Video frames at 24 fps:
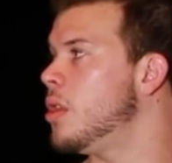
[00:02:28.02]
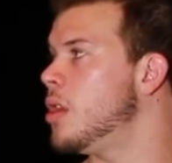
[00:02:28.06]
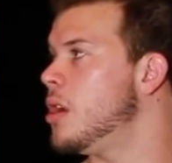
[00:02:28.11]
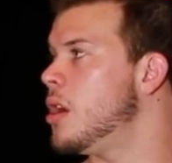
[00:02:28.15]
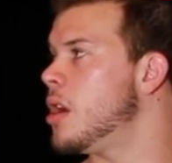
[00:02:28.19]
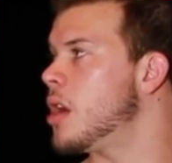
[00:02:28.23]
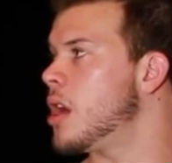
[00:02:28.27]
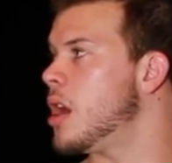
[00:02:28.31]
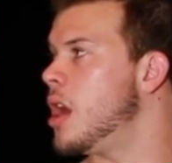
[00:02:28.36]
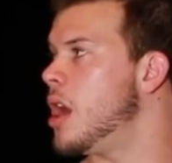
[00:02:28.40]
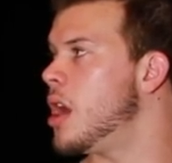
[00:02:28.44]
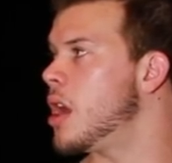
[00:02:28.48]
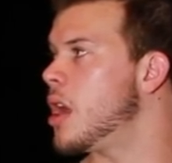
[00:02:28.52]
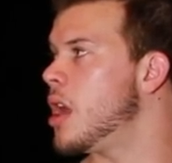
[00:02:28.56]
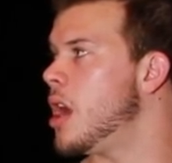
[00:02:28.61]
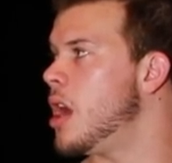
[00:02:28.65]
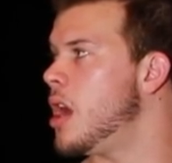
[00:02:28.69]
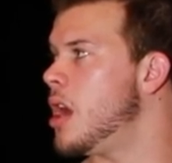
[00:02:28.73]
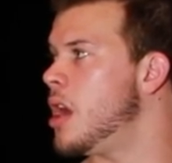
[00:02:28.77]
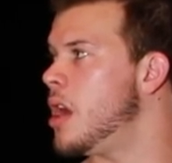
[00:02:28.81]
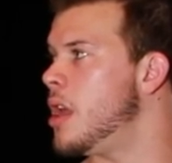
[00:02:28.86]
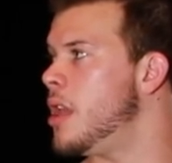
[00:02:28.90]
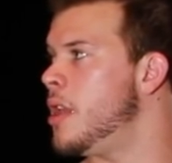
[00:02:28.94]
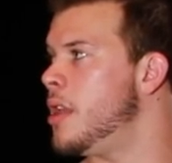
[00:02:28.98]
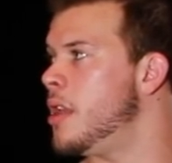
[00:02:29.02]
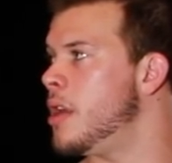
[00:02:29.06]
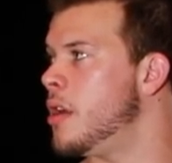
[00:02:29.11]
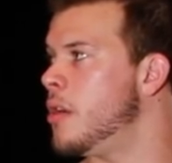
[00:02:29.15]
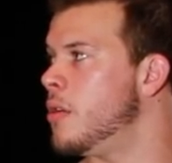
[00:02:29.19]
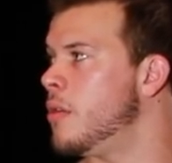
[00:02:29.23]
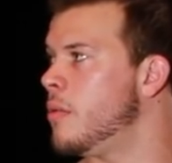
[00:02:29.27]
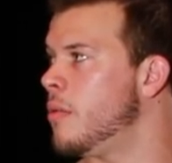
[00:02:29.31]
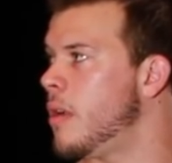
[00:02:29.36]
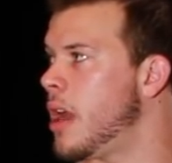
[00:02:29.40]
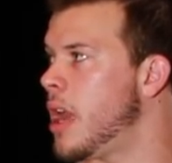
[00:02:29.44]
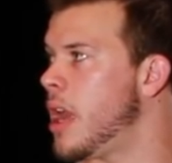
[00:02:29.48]
Oh, look, a nine, no
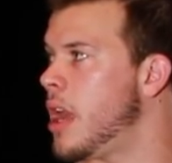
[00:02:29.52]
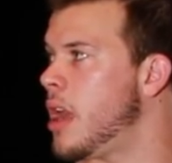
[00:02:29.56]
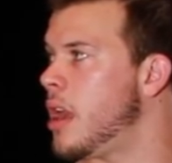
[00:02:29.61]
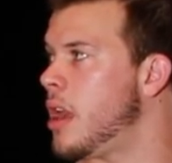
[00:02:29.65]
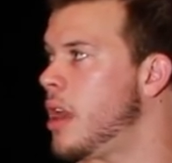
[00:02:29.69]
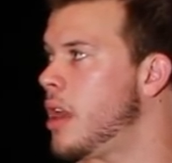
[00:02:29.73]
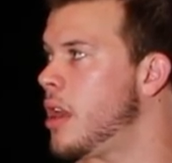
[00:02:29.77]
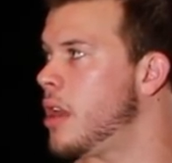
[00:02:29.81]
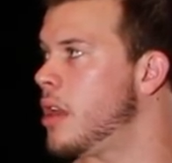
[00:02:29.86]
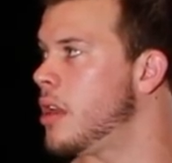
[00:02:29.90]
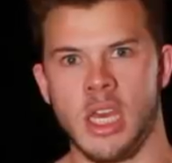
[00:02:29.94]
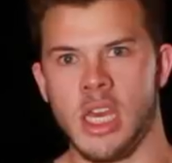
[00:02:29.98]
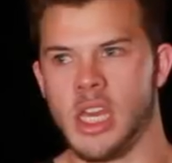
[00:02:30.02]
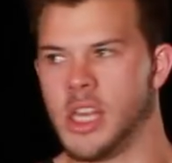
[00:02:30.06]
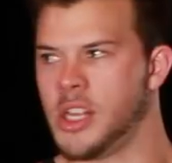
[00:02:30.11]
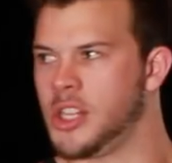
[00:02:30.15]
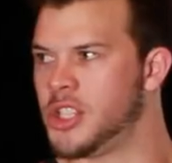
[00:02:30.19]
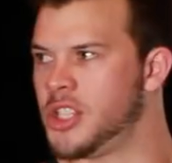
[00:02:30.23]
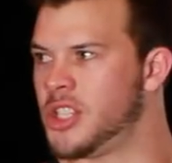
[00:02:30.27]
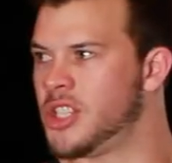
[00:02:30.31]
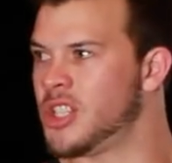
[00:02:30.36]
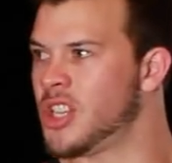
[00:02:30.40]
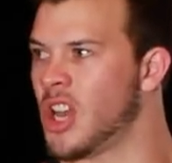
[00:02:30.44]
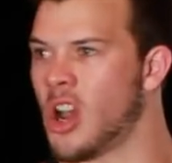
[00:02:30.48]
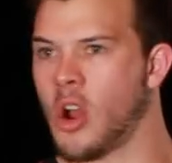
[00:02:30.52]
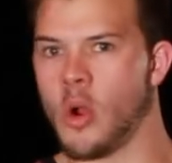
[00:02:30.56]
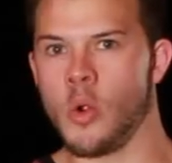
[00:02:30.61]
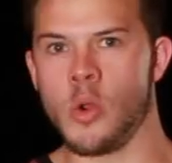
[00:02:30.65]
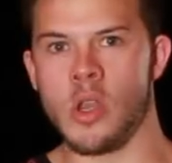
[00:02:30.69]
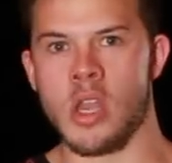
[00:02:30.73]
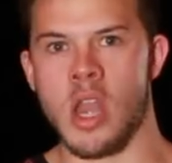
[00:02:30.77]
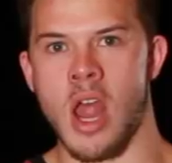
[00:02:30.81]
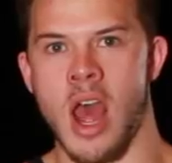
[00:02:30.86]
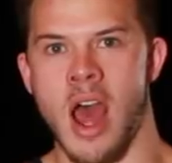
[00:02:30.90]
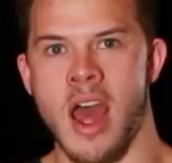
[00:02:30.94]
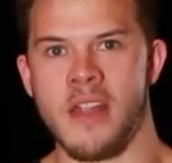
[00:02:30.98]
way. He's
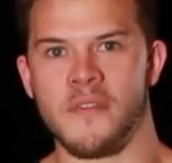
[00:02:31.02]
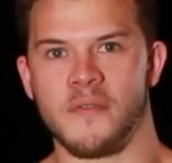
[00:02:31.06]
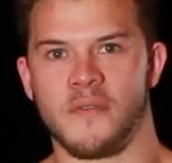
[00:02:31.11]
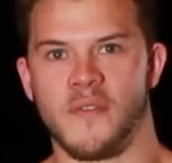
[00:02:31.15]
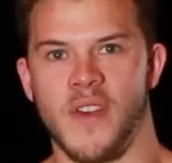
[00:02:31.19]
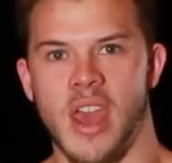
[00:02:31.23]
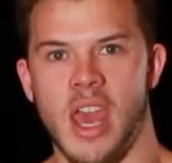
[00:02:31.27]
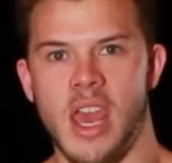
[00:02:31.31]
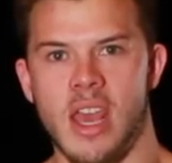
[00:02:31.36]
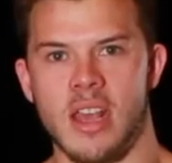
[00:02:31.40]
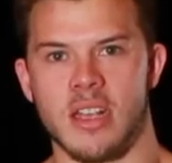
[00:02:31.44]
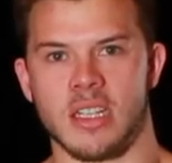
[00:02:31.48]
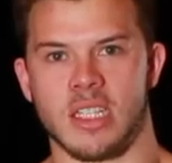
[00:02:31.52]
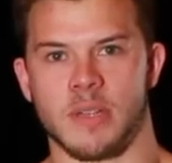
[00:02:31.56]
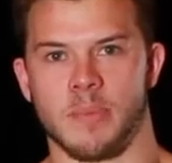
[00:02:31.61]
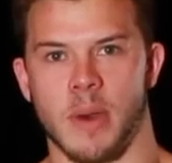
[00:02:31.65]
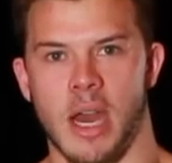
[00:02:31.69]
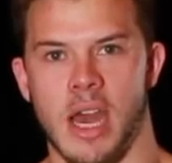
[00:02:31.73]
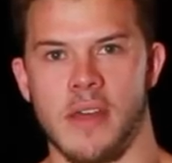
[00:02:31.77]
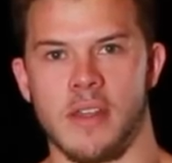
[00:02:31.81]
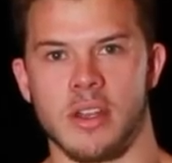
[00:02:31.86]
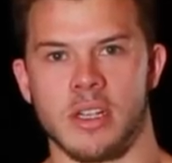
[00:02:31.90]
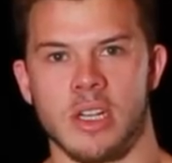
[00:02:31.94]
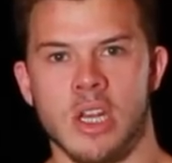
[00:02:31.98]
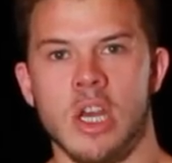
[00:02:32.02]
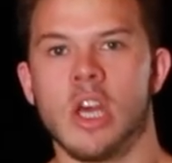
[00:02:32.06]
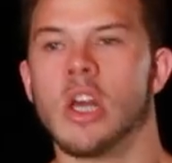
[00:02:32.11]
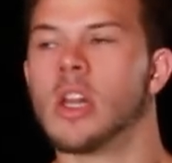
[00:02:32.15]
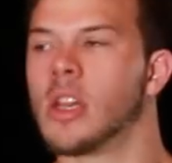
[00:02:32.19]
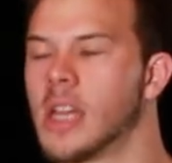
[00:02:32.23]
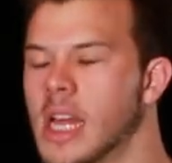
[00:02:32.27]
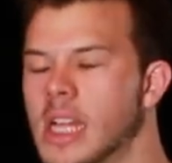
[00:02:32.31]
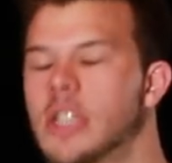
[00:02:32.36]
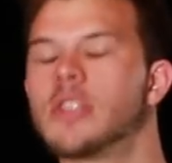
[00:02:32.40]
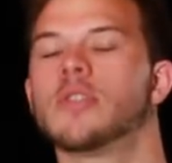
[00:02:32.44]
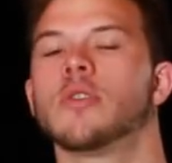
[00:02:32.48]
so not fazed by the,
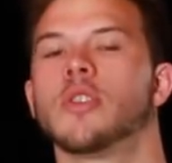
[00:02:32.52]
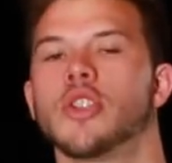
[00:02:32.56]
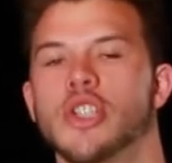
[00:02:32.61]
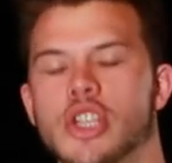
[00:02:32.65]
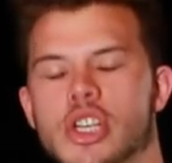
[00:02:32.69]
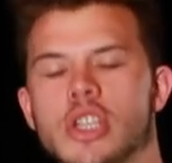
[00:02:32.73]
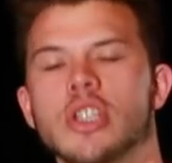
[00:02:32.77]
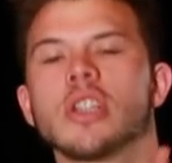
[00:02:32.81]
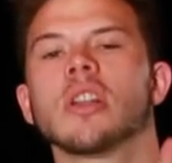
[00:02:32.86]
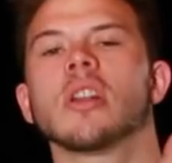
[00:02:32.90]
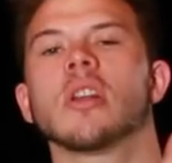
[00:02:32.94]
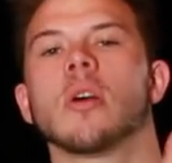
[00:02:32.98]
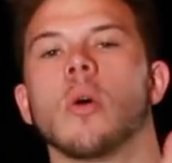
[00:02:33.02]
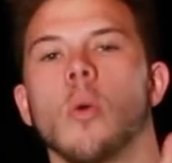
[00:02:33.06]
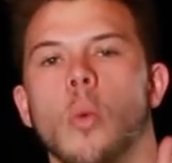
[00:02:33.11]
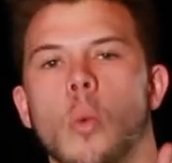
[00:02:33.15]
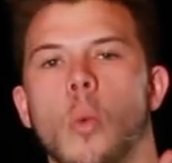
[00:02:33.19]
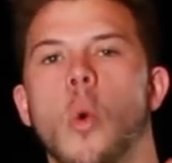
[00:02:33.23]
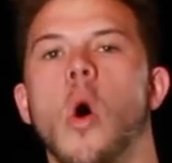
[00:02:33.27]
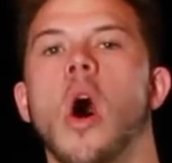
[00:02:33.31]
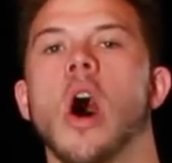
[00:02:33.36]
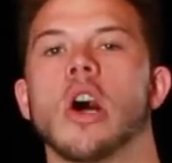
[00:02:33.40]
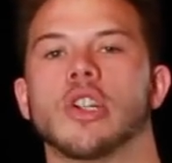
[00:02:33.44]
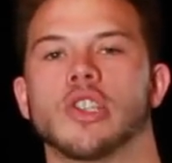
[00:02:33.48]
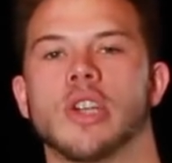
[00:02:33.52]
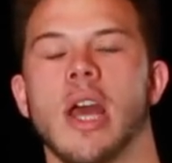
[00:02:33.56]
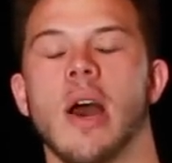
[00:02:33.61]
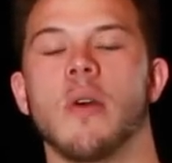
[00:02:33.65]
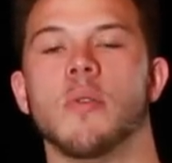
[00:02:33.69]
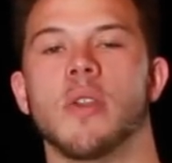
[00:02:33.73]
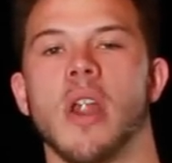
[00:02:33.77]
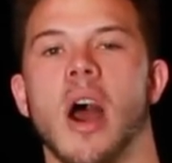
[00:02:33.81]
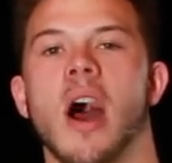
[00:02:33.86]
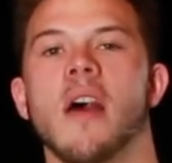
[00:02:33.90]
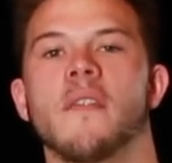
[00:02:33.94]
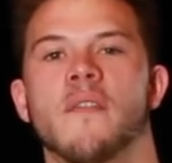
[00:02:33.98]
let just watch how
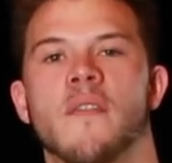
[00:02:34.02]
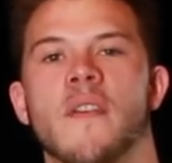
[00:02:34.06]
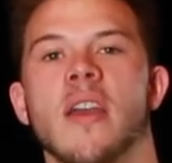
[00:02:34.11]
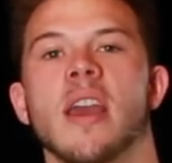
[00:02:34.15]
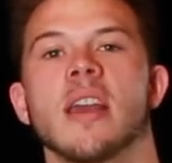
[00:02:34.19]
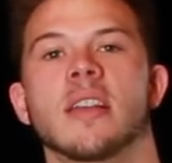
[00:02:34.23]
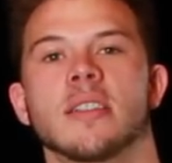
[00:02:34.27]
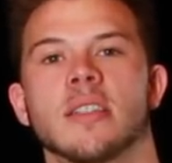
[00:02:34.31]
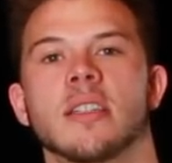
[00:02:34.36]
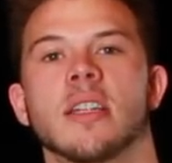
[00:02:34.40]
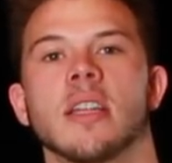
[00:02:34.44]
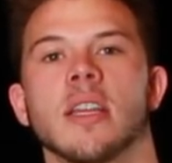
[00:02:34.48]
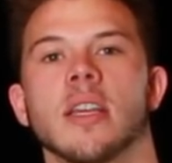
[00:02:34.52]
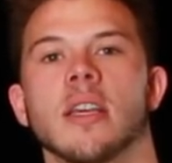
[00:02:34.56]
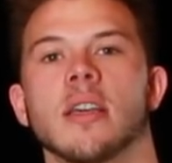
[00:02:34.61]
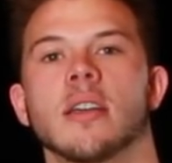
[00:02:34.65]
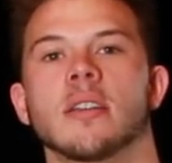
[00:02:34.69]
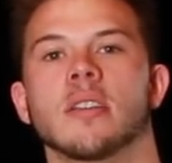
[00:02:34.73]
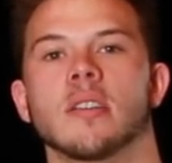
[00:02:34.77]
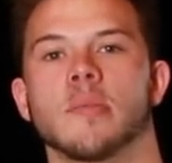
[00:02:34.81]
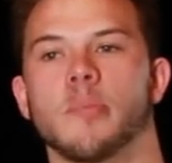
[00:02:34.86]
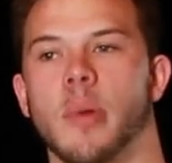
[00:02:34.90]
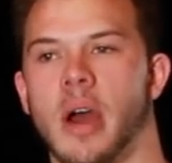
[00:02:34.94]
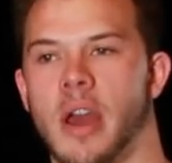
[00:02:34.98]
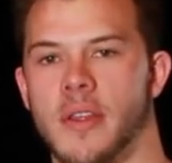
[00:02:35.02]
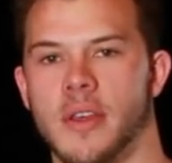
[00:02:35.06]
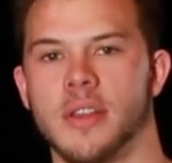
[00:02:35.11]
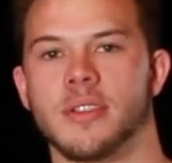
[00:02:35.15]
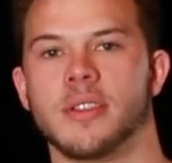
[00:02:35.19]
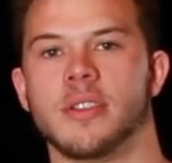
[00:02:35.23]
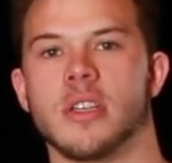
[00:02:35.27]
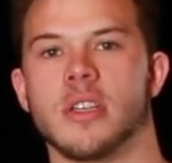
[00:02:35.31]
not fazed he is by this